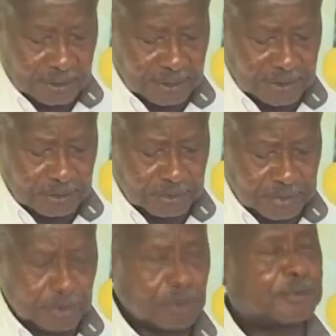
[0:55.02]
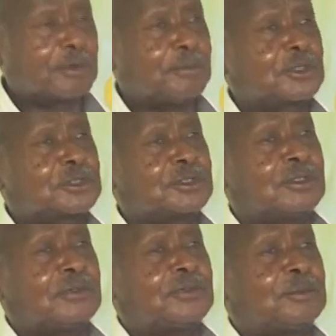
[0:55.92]
There will be no promotion
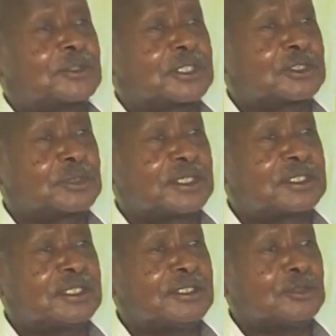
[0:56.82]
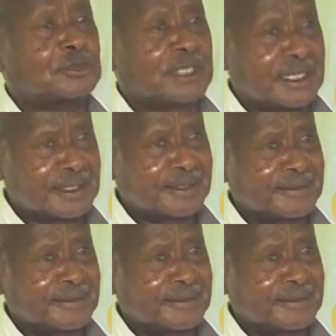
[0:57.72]
of homosexuality in Uganda.